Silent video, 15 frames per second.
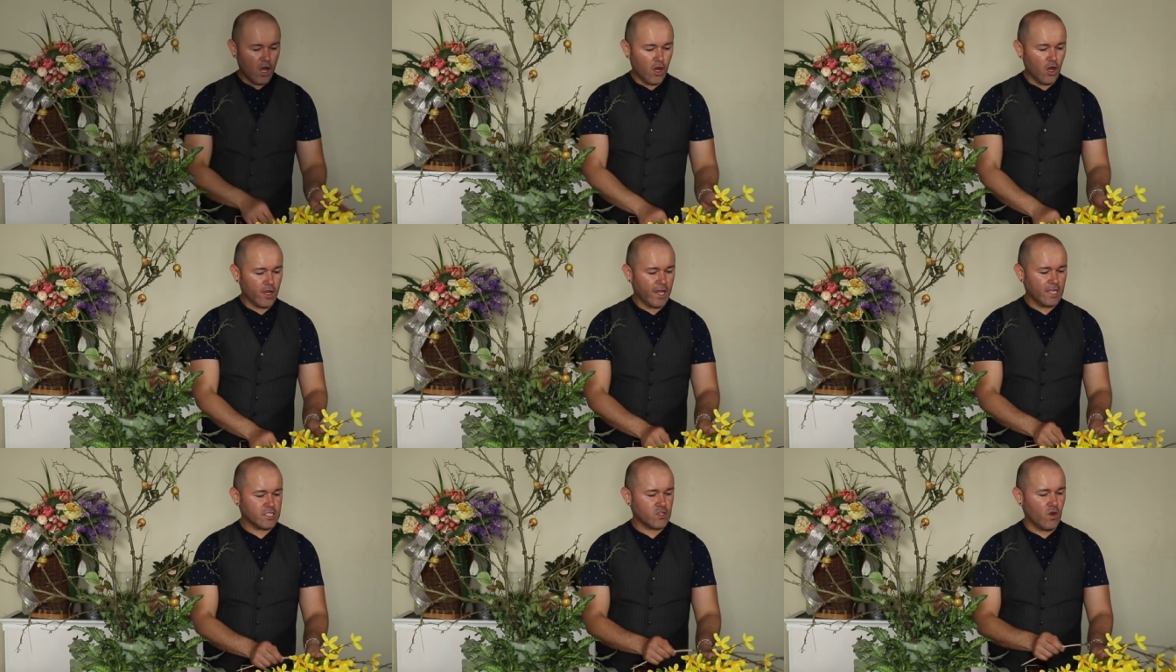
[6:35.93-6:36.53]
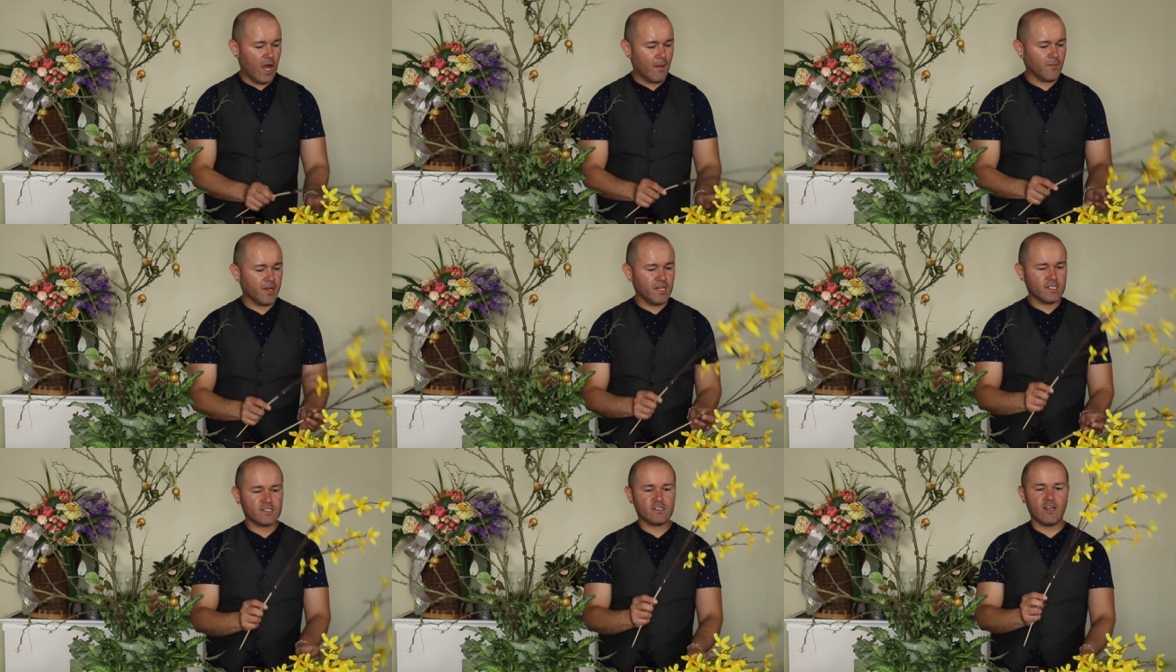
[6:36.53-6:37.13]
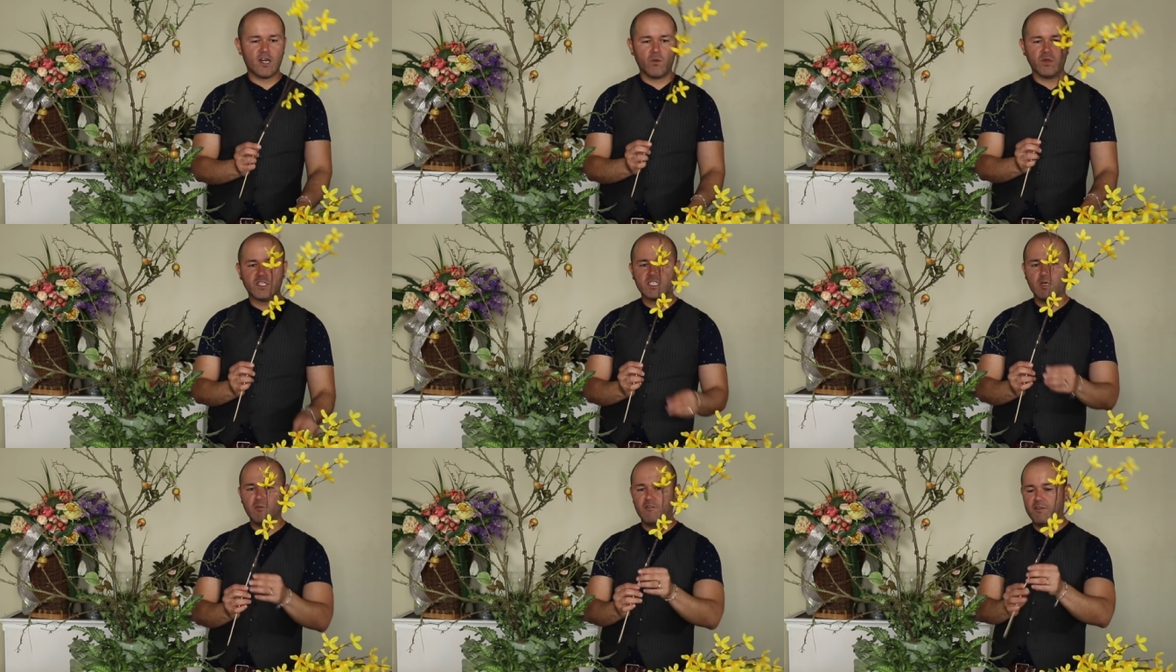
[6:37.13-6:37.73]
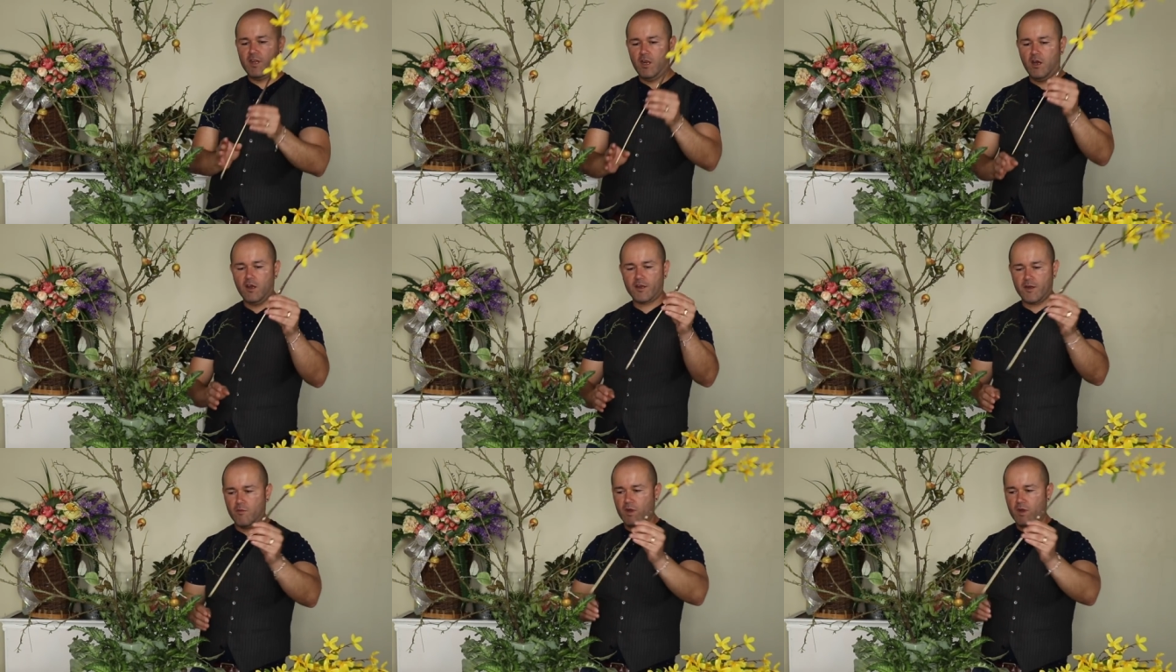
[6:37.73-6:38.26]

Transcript: Okay, so I'm gonna start with some of the longer